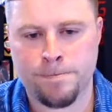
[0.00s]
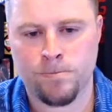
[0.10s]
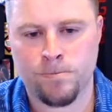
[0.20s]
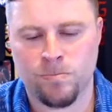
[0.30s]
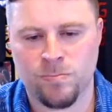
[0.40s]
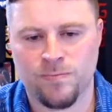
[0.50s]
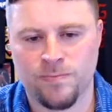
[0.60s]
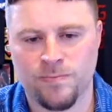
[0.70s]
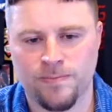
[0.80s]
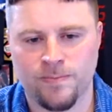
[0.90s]

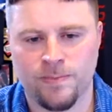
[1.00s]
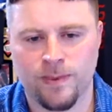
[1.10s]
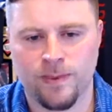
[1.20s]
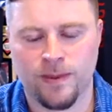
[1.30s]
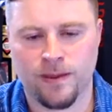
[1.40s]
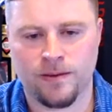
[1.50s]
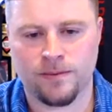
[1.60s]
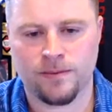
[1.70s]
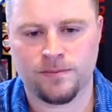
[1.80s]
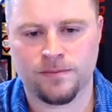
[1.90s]

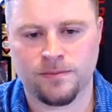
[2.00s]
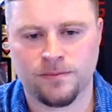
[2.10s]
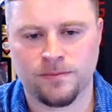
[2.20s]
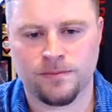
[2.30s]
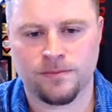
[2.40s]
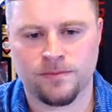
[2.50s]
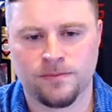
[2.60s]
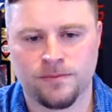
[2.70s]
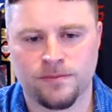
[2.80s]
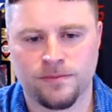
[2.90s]

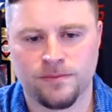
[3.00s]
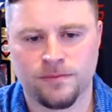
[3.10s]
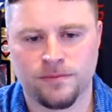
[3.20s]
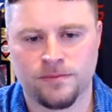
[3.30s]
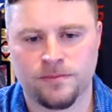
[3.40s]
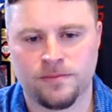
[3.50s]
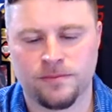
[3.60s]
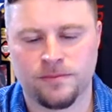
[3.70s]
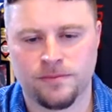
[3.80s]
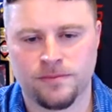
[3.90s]

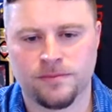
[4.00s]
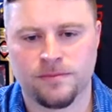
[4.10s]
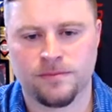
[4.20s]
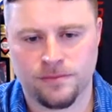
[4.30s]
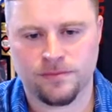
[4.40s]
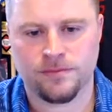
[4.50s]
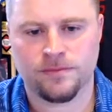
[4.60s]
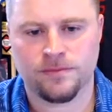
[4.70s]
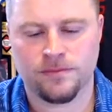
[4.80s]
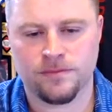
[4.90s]

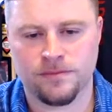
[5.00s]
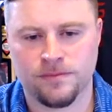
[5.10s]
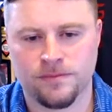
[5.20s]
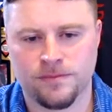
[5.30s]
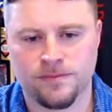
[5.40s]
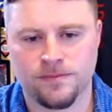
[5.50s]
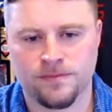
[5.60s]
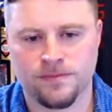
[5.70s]
(silent)